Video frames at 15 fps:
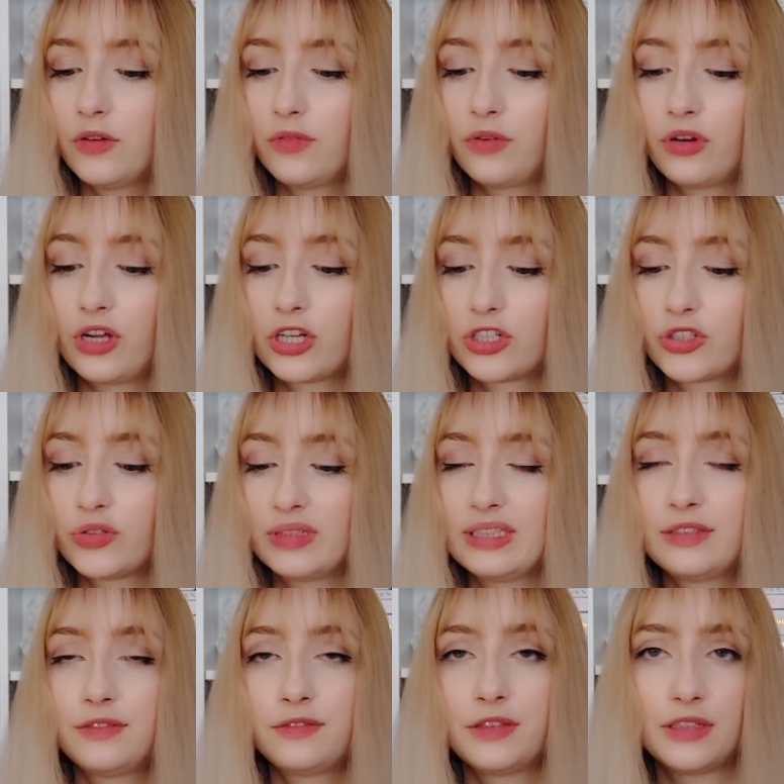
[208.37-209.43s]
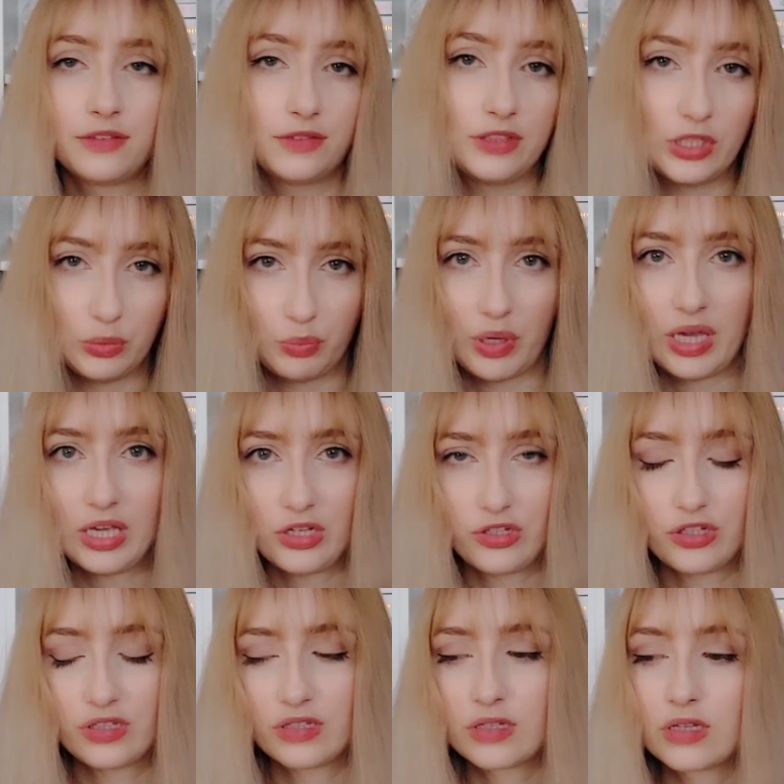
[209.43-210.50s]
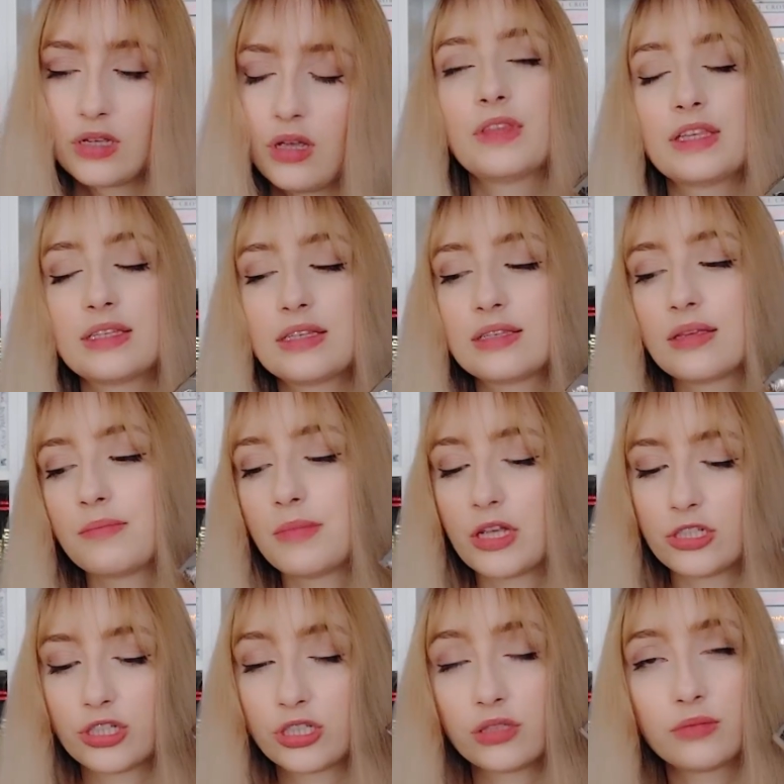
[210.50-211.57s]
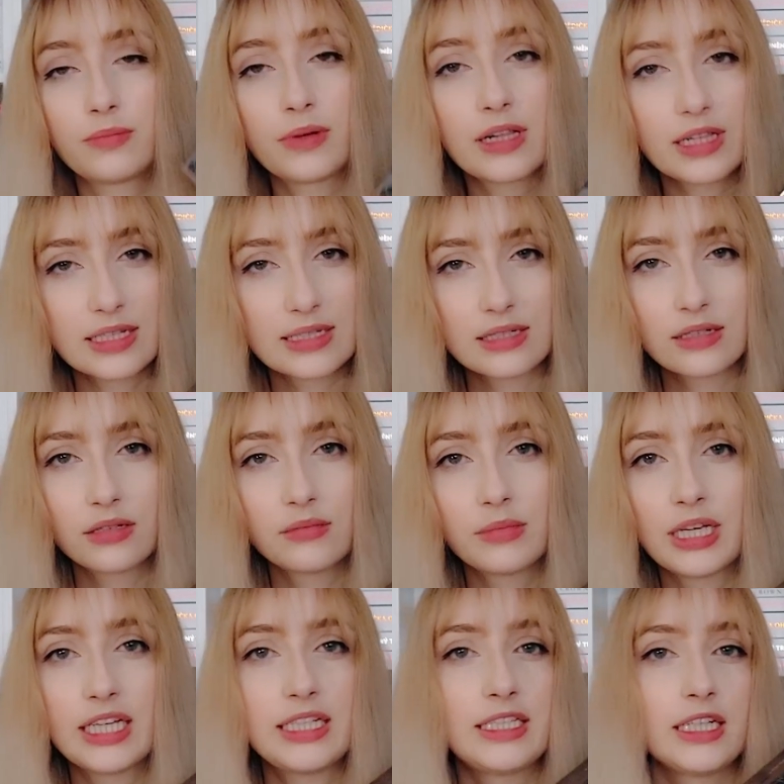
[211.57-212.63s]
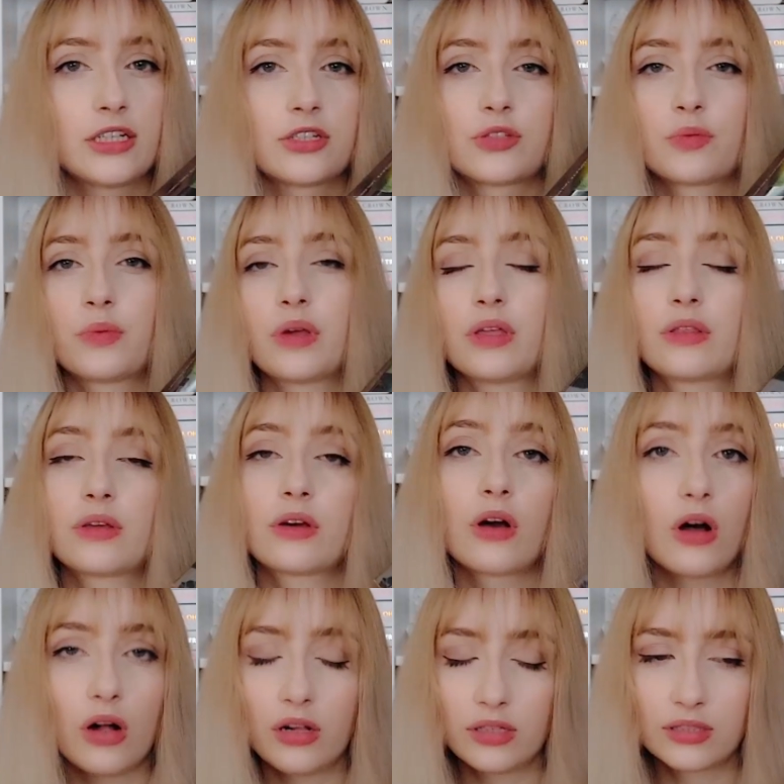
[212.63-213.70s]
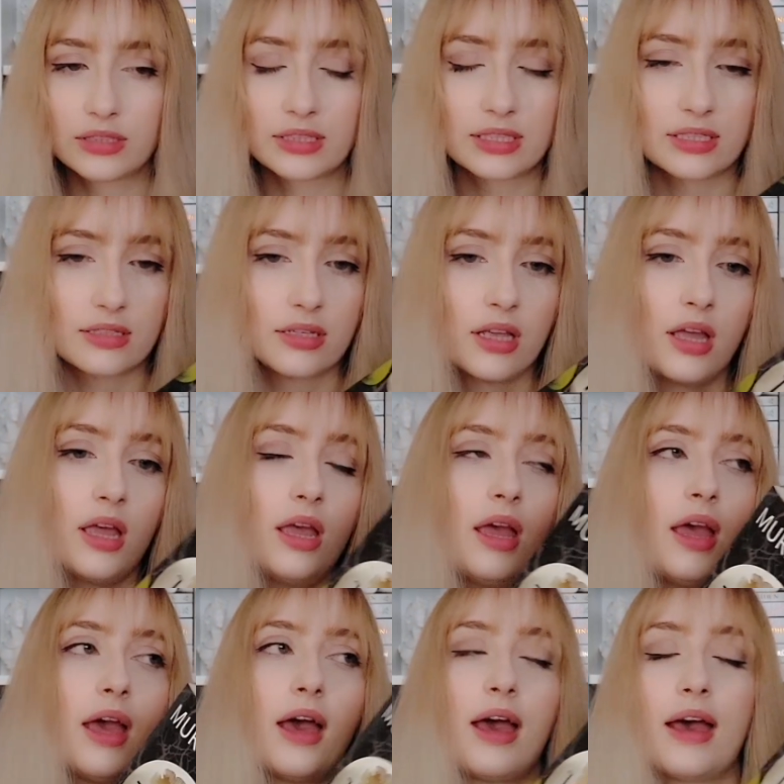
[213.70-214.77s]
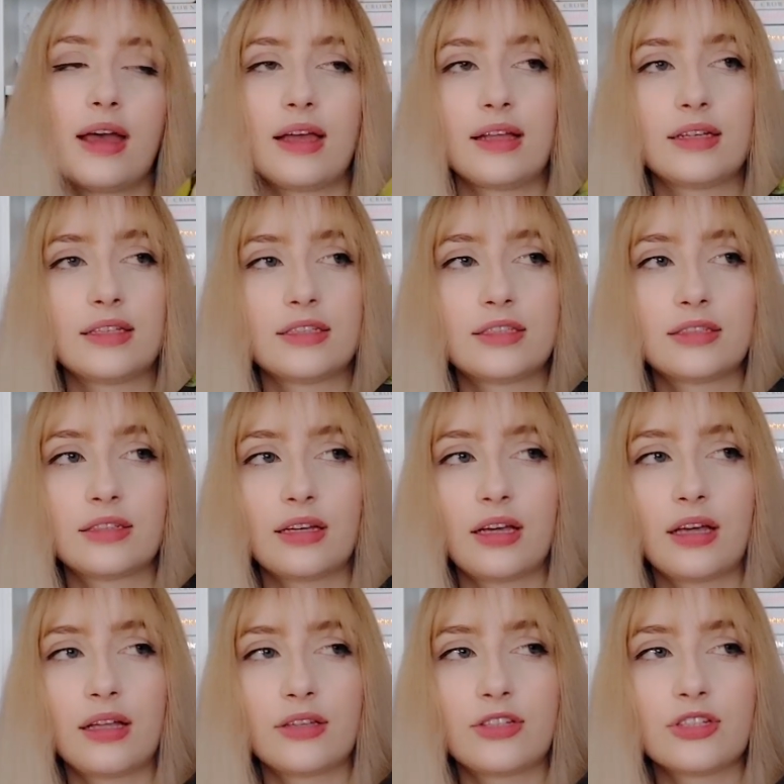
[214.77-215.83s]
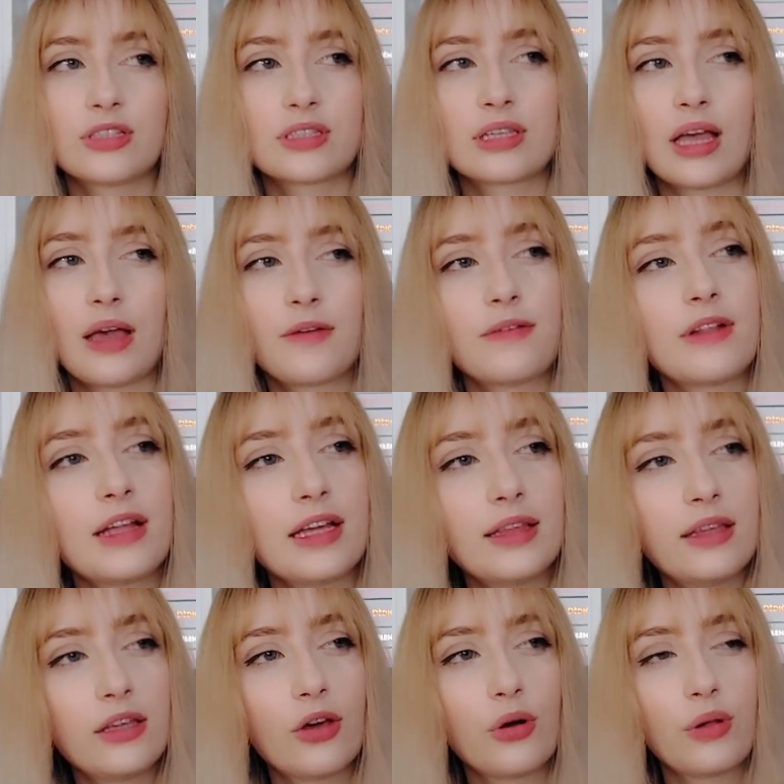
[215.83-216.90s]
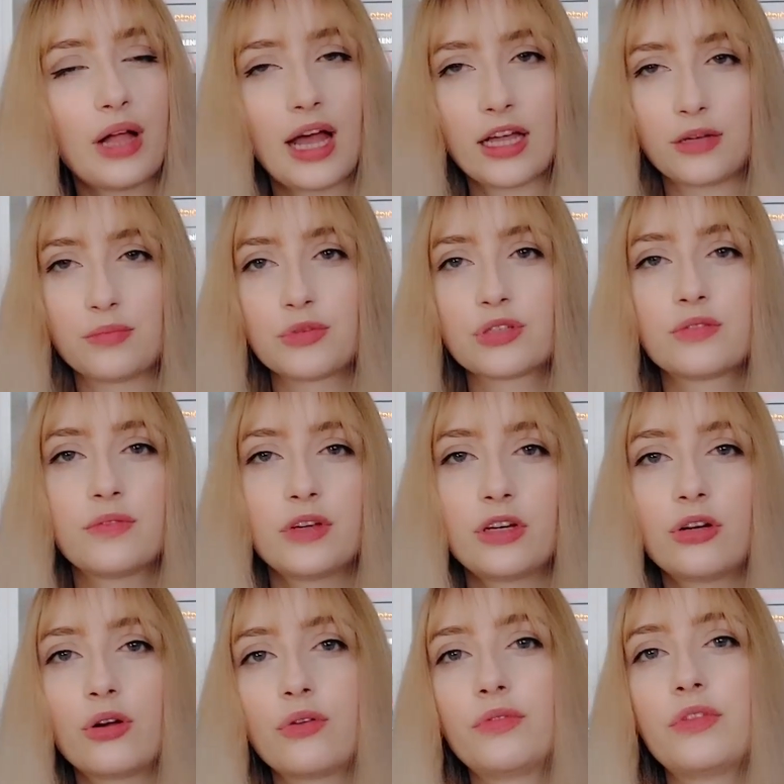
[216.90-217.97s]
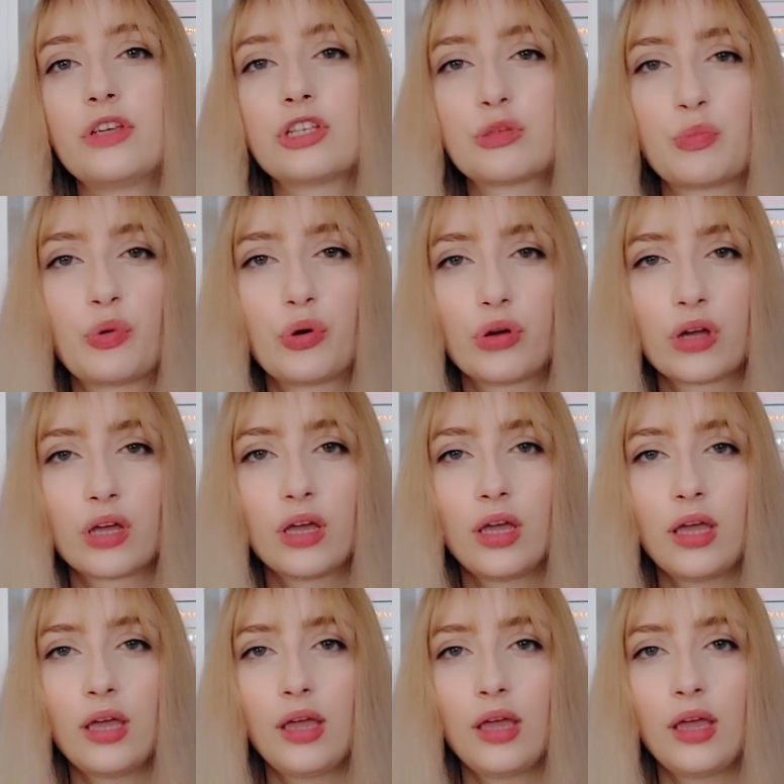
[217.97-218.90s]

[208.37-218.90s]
450 pages. This is a magical realism, it deals with cults, and just I feel like the whole atmosphere of this book